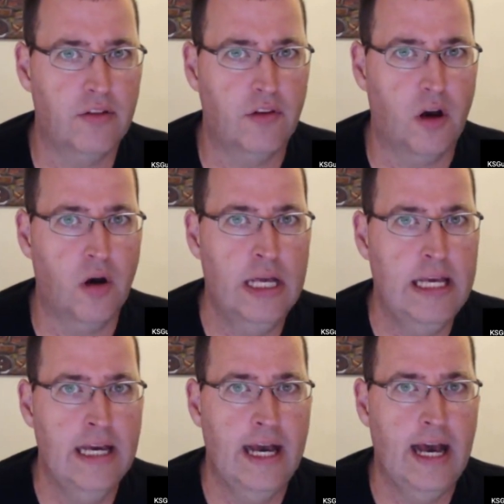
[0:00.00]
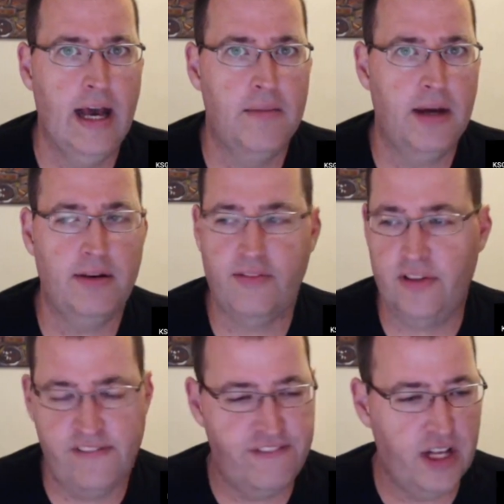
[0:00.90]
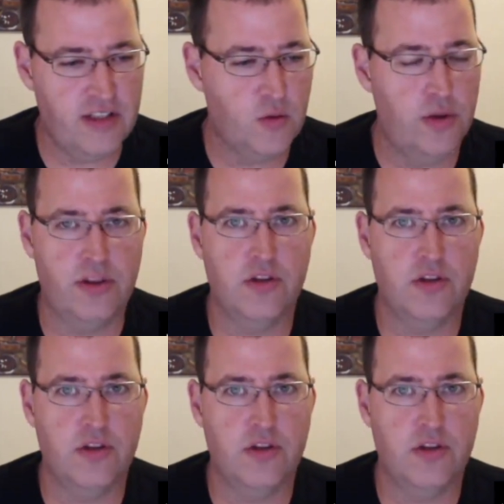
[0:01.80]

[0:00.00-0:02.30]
So I don't have to futz with